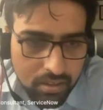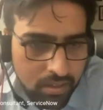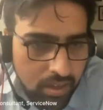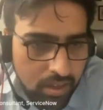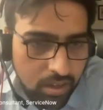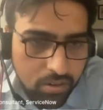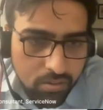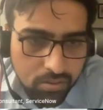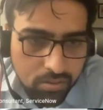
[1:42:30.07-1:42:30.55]

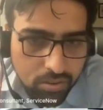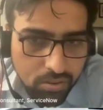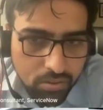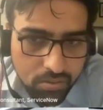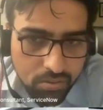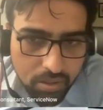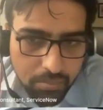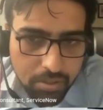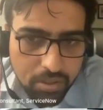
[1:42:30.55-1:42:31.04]
Now
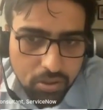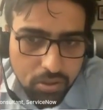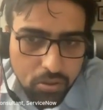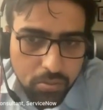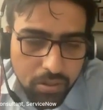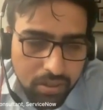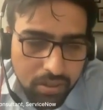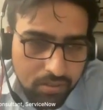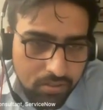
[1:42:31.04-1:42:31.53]
I mean,
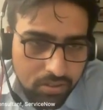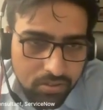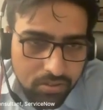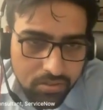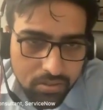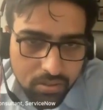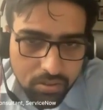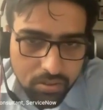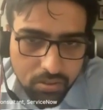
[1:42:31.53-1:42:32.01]
Quebec
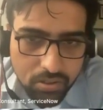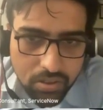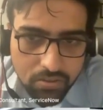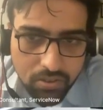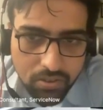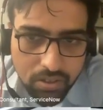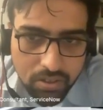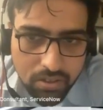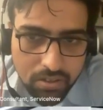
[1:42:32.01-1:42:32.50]
was
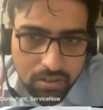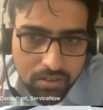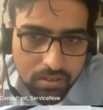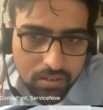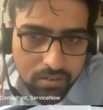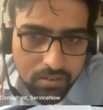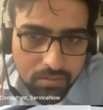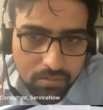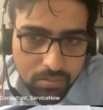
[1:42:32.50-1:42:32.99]
older one.
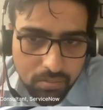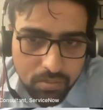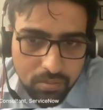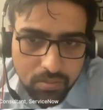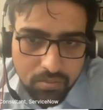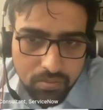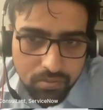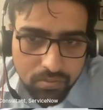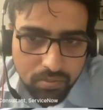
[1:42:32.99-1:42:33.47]

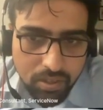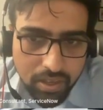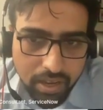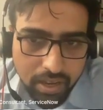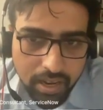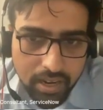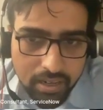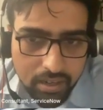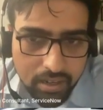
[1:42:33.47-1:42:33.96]
We
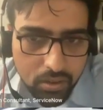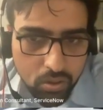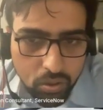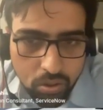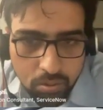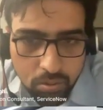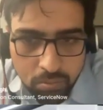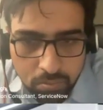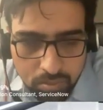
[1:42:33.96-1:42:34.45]
had
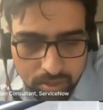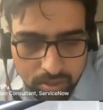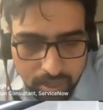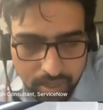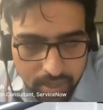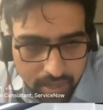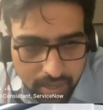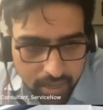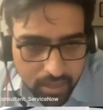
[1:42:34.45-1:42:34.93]
Rome,
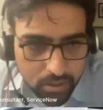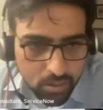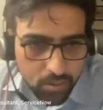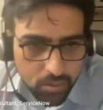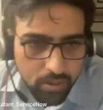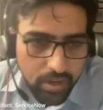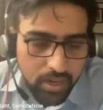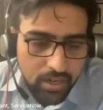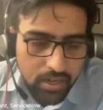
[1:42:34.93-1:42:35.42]
San
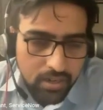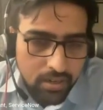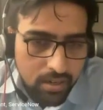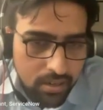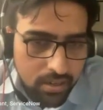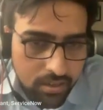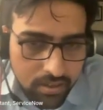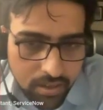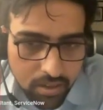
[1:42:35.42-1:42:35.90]
Diego,
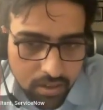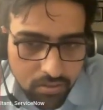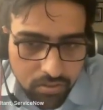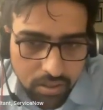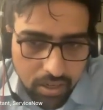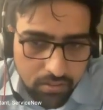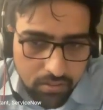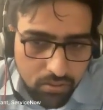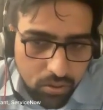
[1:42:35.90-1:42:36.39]
and now
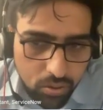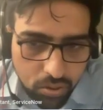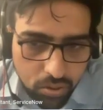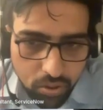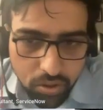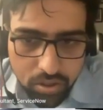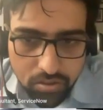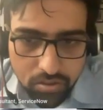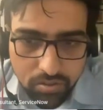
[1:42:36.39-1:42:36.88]
we have
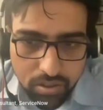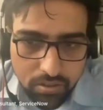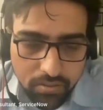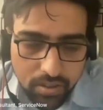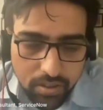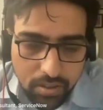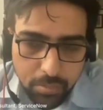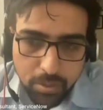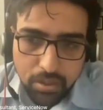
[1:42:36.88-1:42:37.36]
Tokyo as well
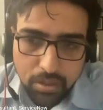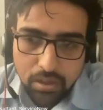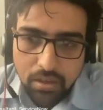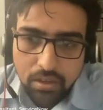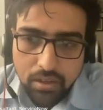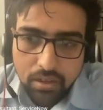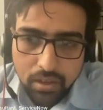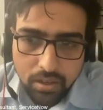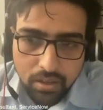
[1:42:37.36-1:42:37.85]
available.
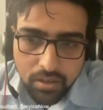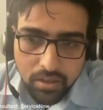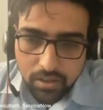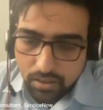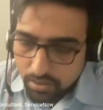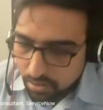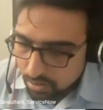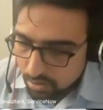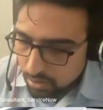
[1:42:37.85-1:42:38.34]

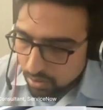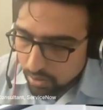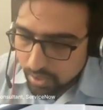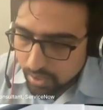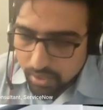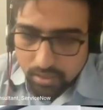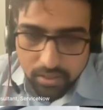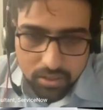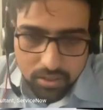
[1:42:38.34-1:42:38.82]
So you
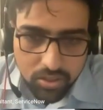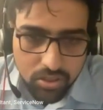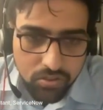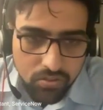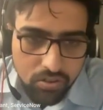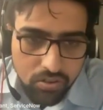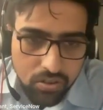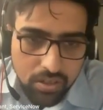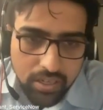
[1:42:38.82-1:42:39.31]
can
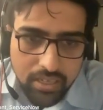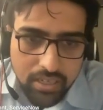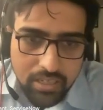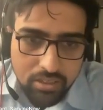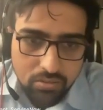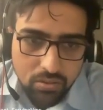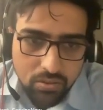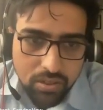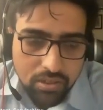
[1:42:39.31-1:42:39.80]
register for the
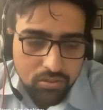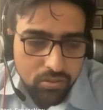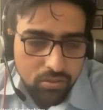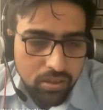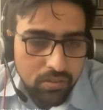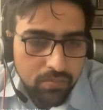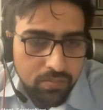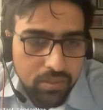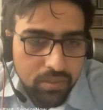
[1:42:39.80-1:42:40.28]
latest one as
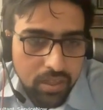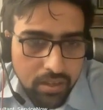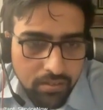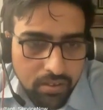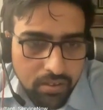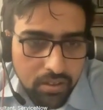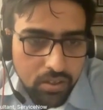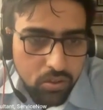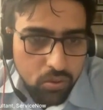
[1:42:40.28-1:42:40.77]
well,
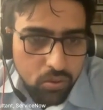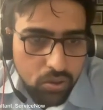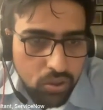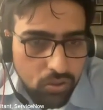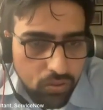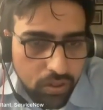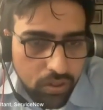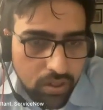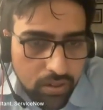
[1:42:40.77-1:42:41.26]
even the
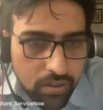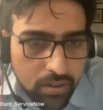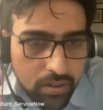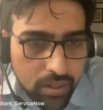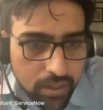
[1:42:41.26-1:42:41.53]
Tokyo one.